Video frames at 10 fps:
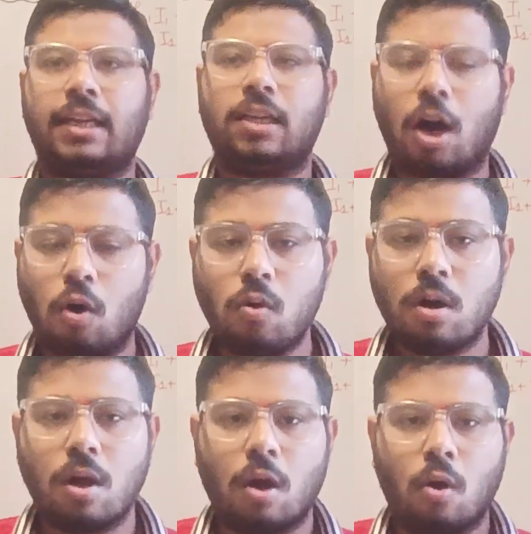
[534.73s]
now
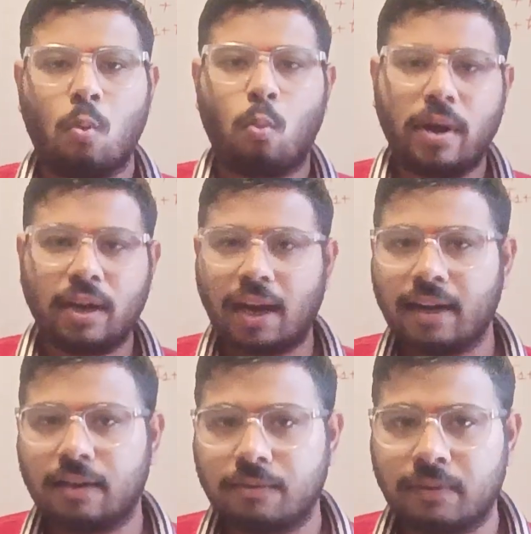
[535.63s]
we
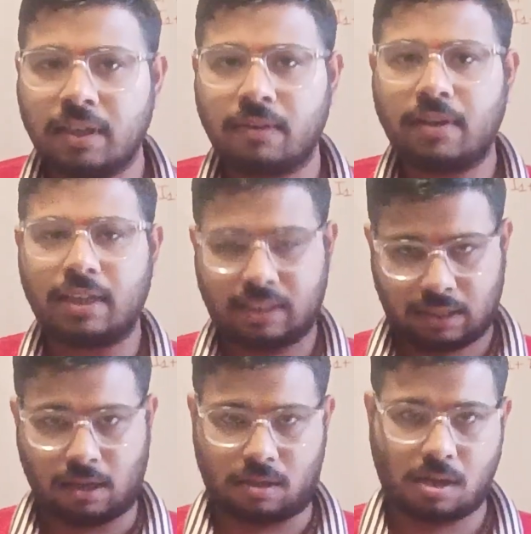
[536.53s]
will
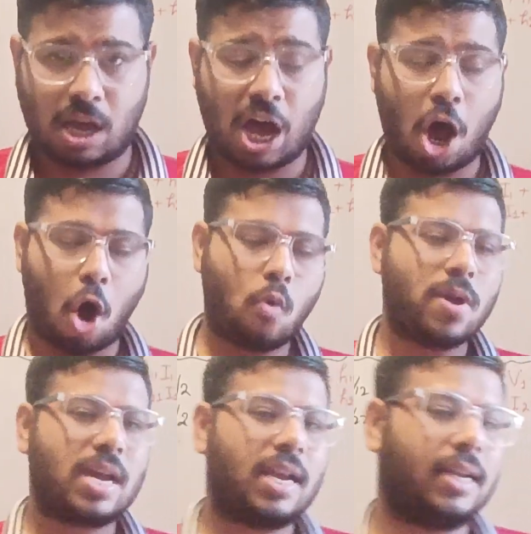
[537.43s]
discuss how
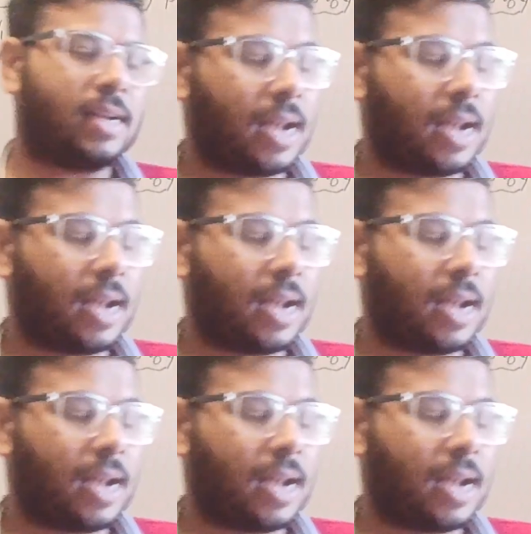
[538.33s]
we can